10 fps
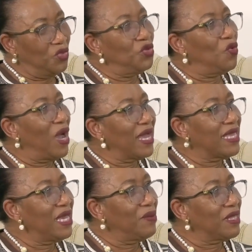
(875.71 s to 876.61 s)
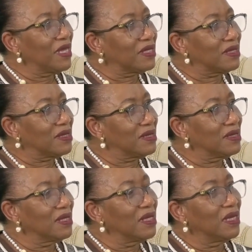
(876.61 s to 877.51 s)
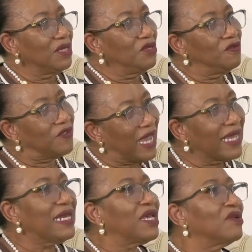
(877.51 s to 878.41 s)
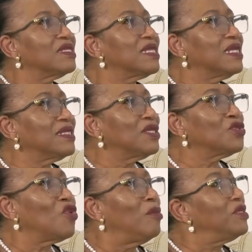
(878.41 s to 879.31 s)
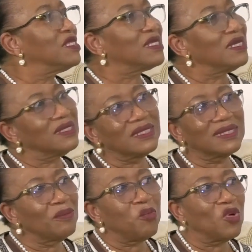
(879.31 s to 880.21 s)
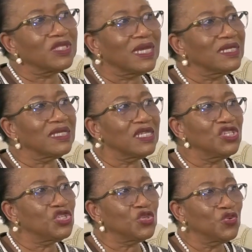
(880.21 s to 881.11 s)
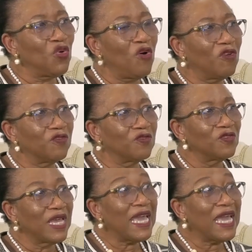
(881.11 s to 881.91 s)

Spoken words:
you are here with us. You've kindly consented to come discuss this important issue of